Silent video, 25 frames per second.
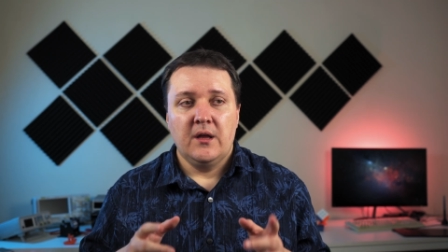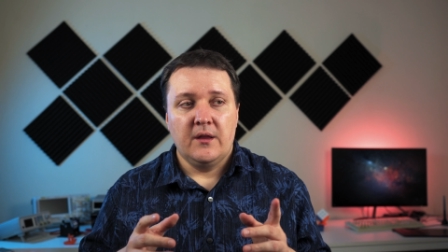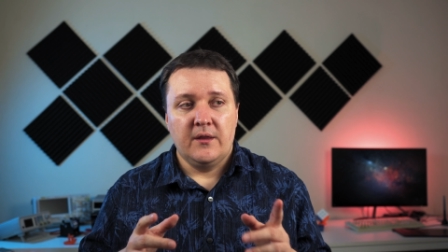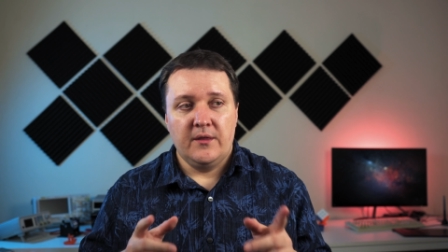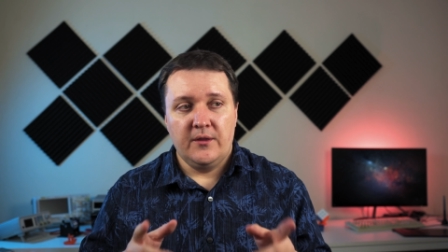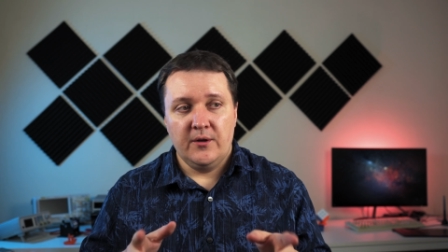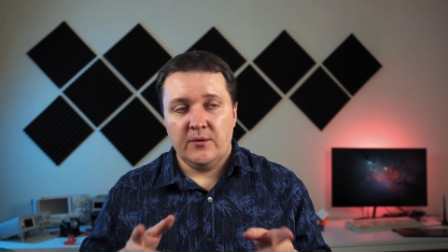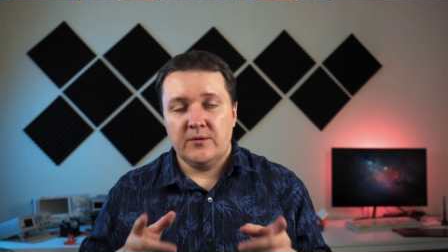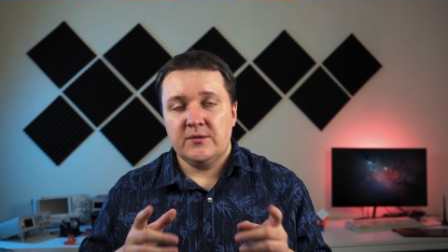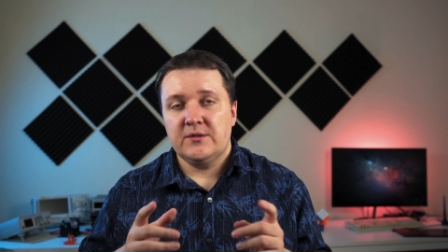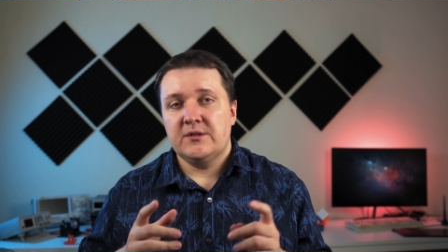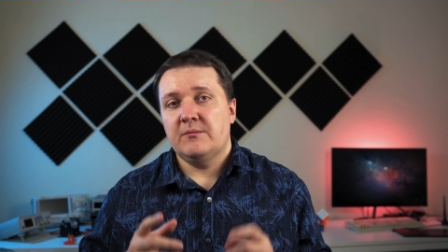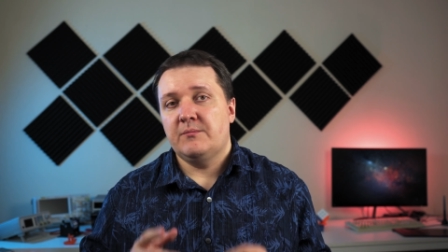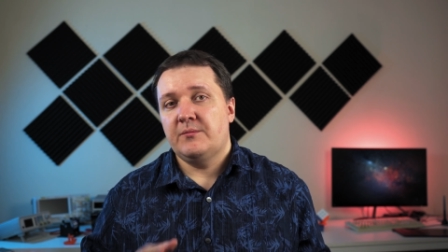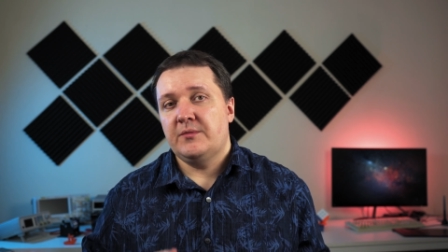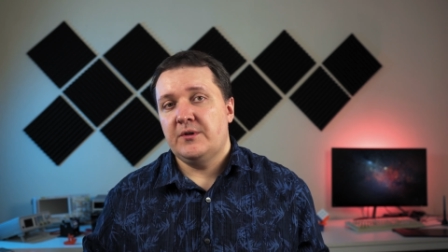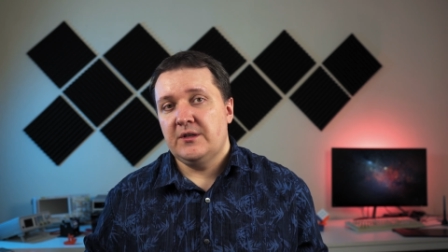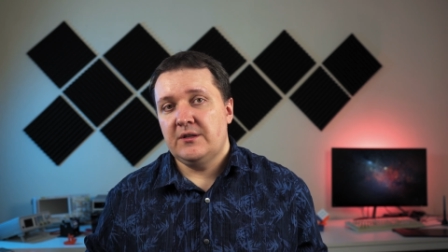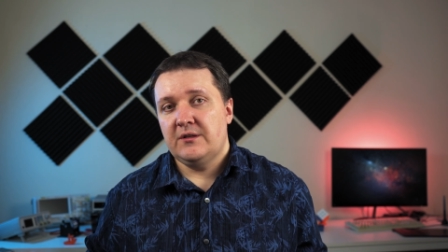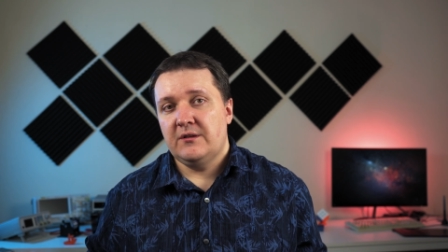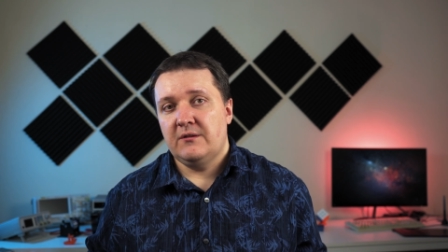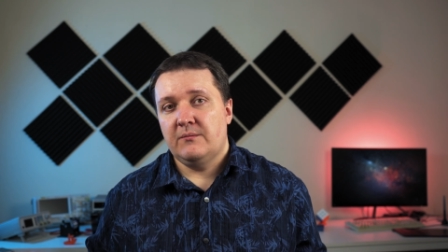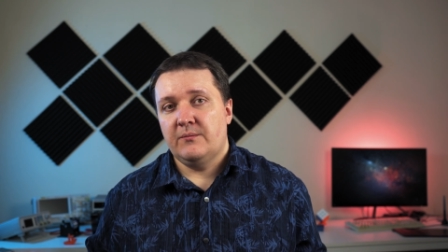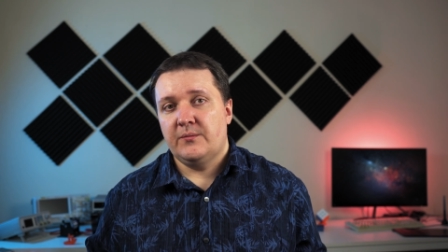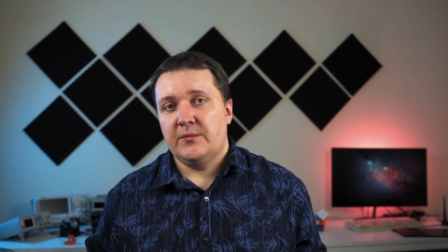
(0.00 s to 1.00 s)
Those are
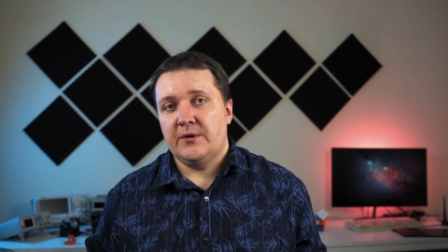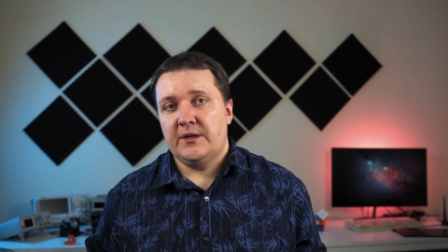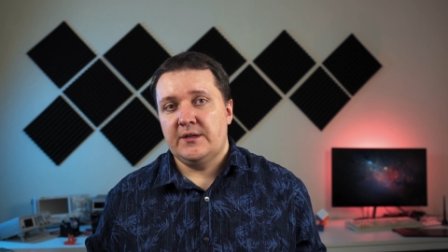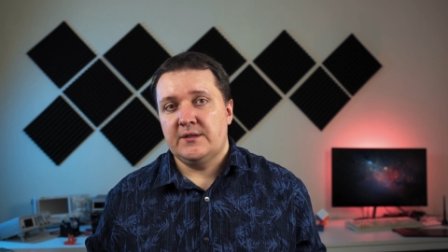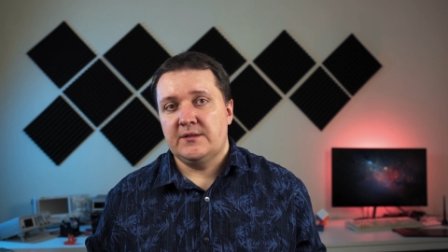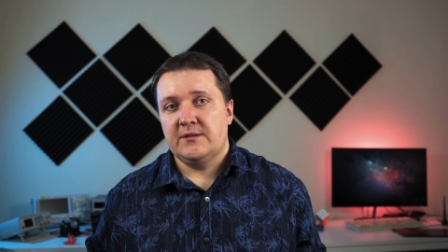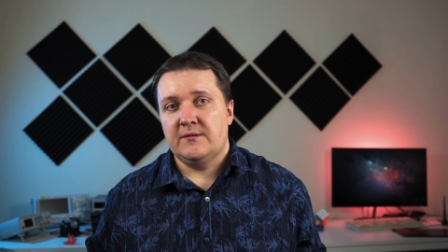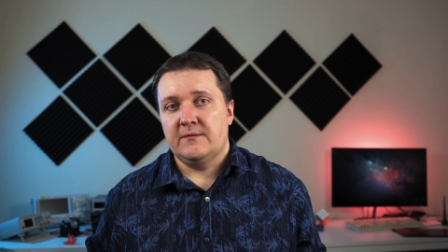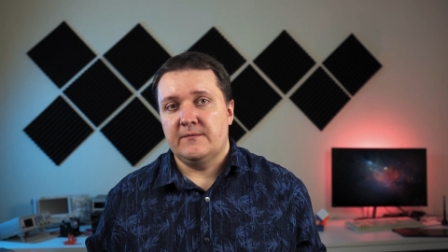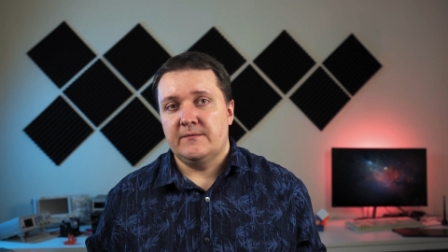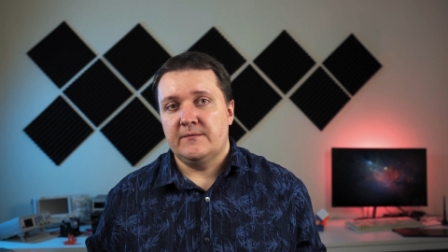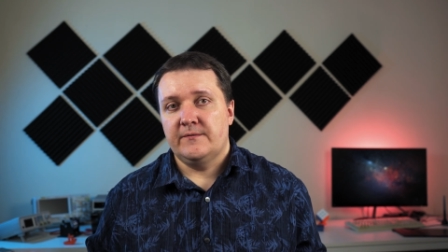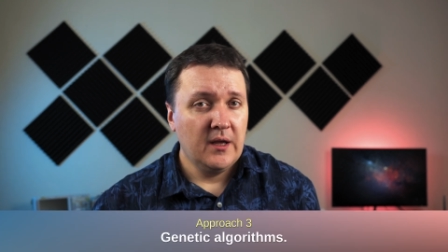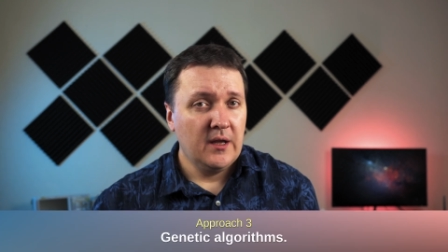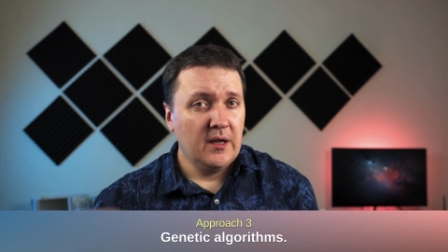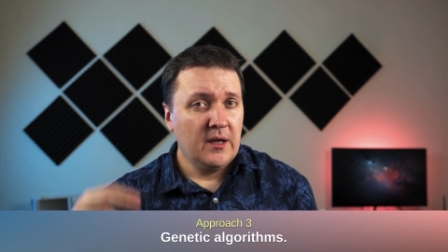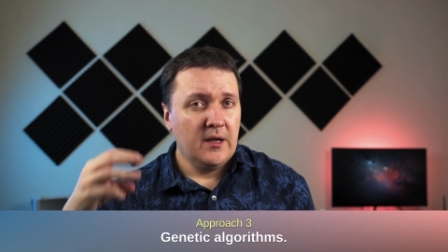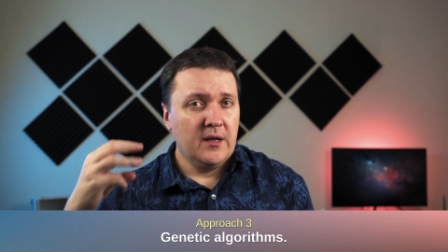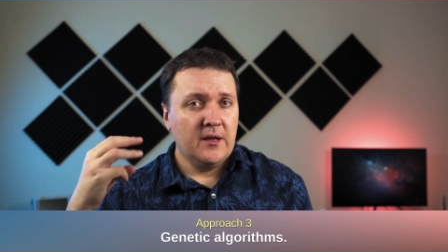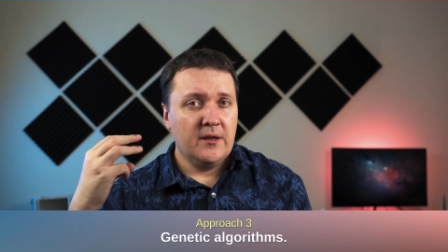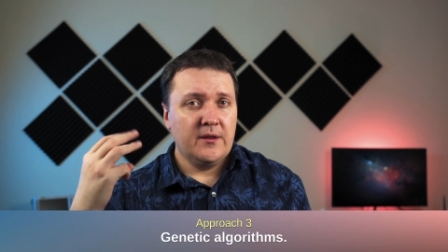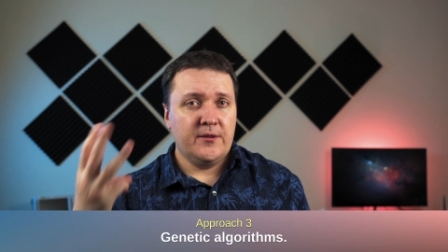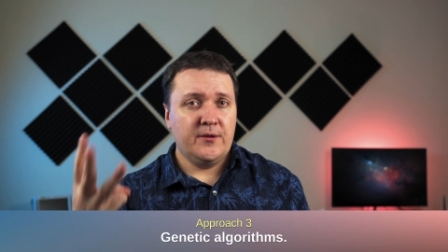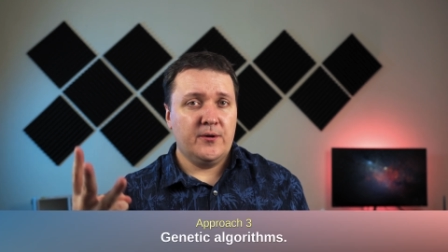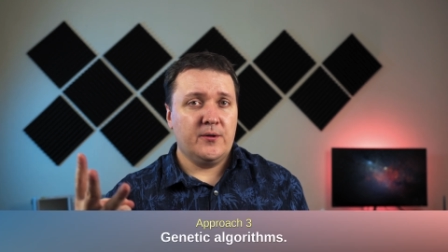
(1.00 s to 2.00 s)
pretty impressive.
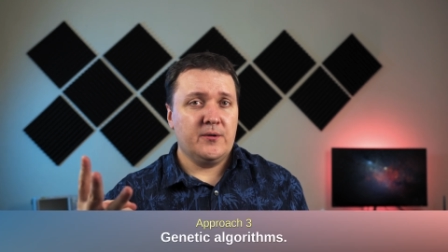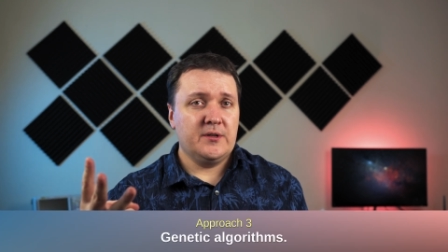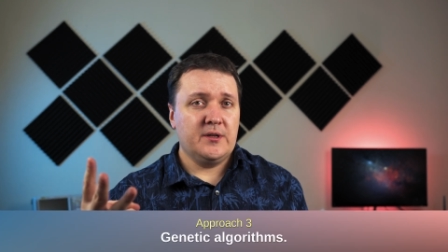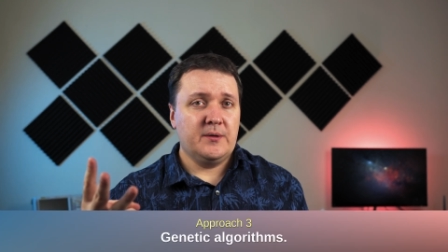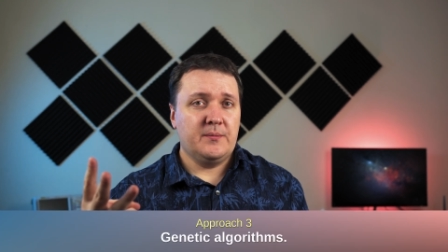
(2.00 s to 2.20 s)
Third